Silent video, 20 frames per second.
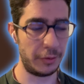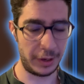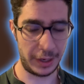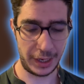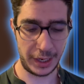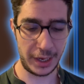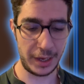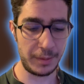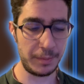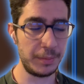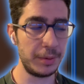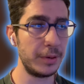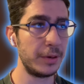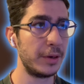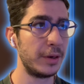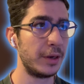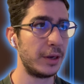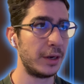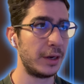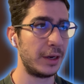app
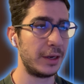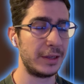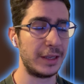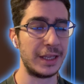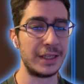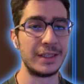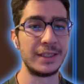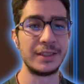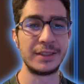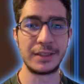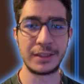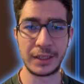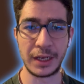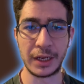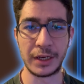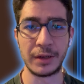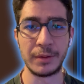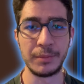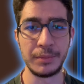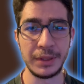that is
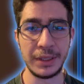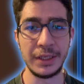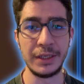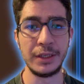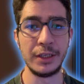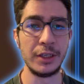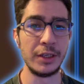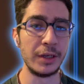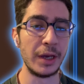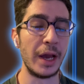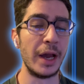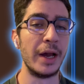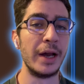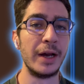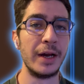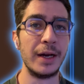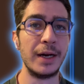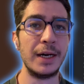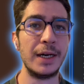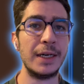gonna be
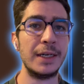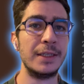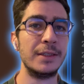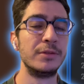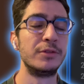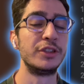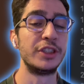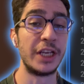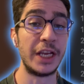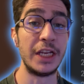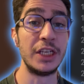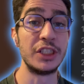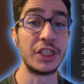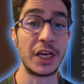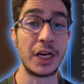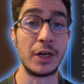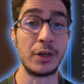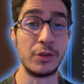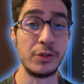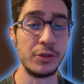change
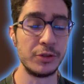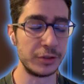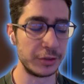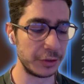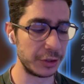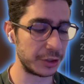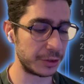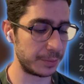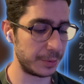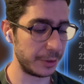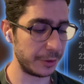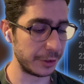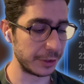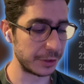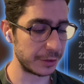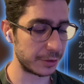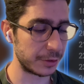our user experience.